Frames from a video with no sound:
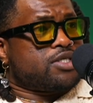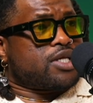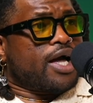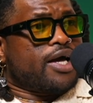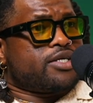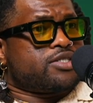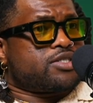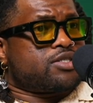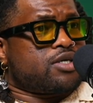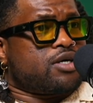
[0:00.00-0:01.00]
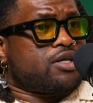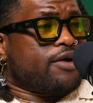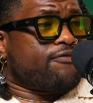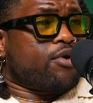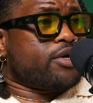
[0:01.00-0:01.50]
lands, to
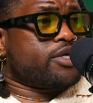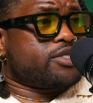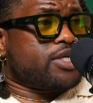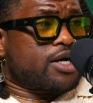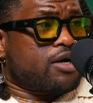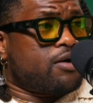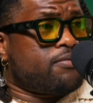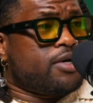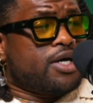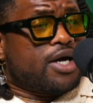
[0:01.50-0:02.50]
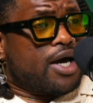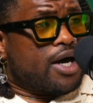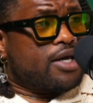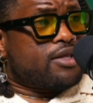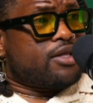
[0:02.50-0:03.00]
like foreigners that come
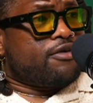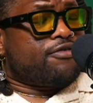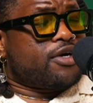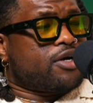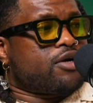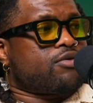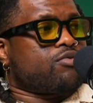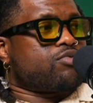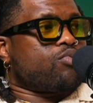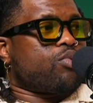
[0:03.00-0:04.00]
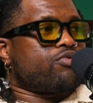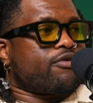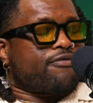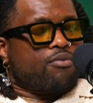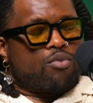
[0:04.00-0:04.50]
and live here,
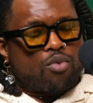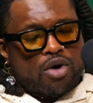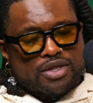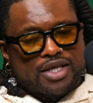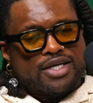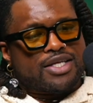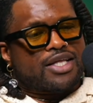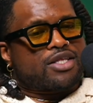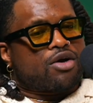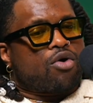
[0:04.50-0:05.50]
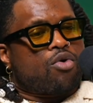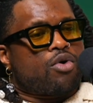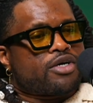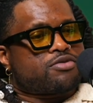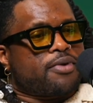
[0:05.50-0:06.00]
the one thing that they
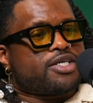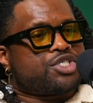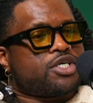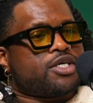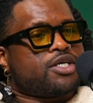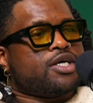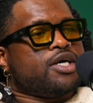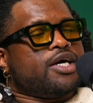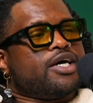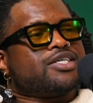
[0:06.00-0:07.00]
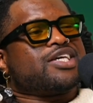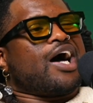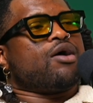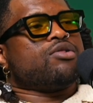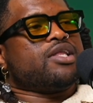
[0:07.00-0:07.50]
always mention is
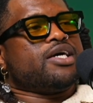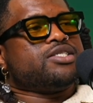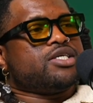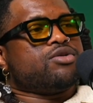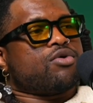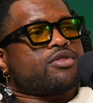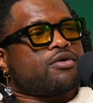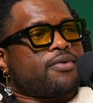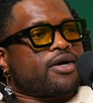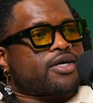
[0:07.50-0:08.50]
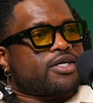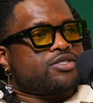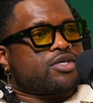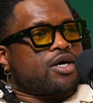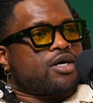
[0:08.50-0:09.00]
how lazy North
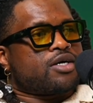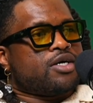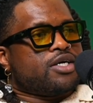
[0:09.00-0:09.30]
Americans are.